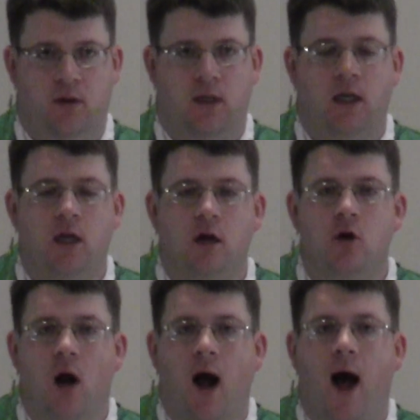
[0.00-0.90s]

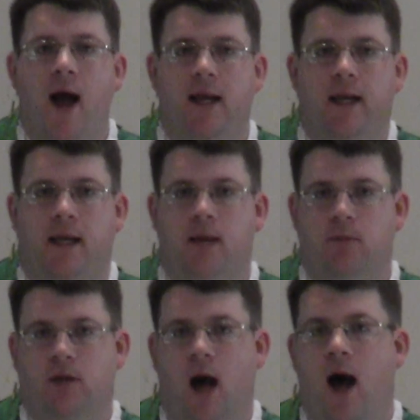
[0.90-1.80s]
Here I
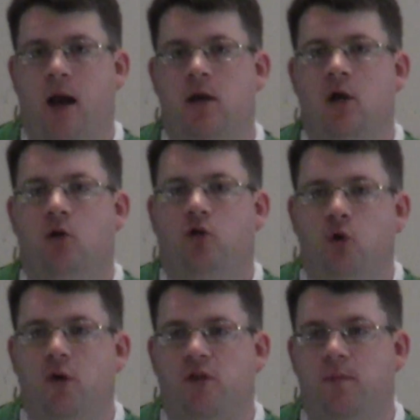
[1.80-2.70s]
am, God.
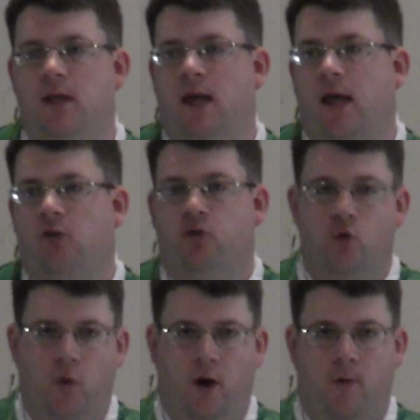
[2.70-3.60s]
Do with me as you
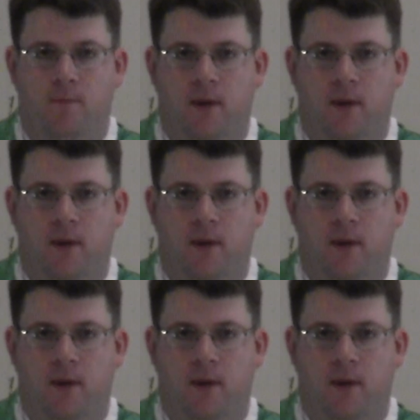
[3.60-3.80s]
will.